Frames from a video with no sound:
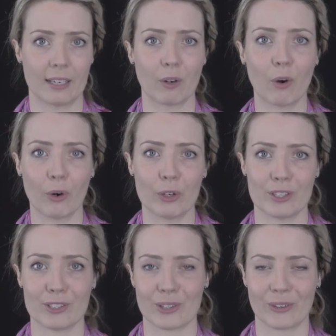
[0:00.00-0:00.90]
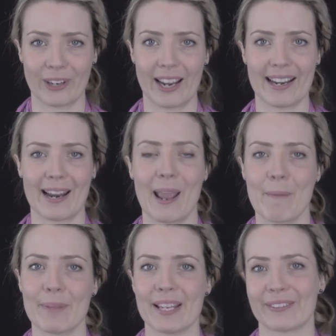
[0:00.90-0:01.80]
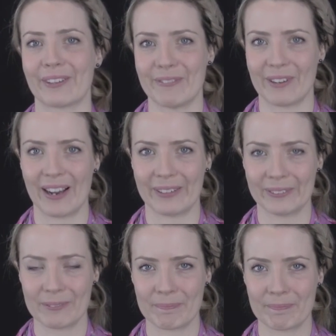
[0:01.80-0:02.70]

and encoded to create an MP3 file.